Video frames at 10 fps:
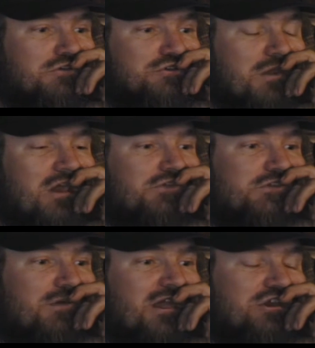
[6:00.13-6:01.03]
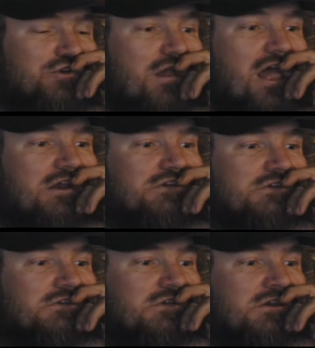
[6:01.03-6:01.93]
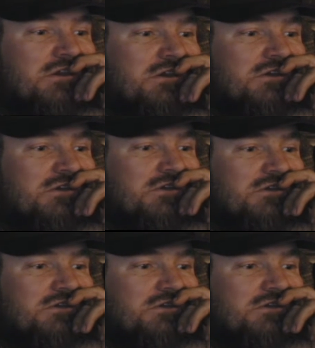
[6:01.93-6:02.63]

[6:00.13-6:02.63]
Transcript: was ran over by a tractor and